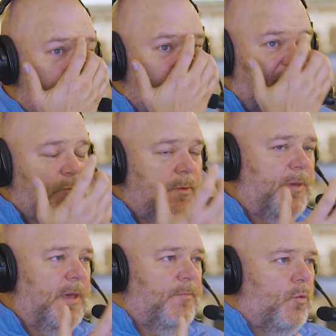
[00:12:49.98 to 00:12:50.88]
that's what
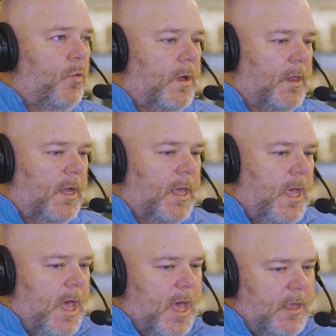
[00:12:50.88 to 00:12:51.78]
people want. Like,
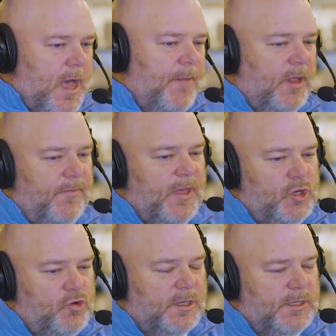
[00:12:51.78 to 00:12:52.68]
I believe that
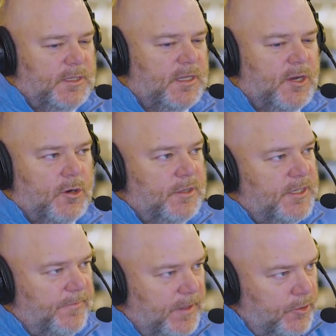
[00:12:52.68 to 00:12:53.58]
trust is the
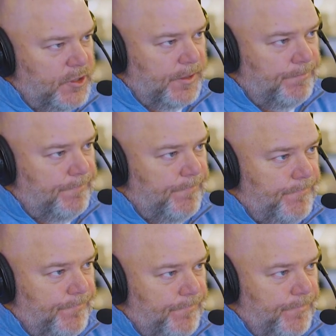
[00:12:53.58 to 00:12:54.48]
currency of leadership.
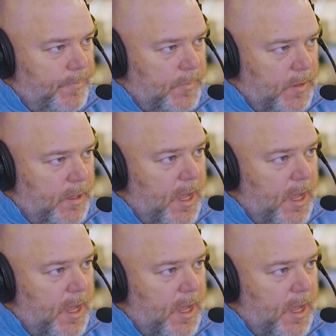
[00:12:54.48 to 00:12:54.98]
Okay.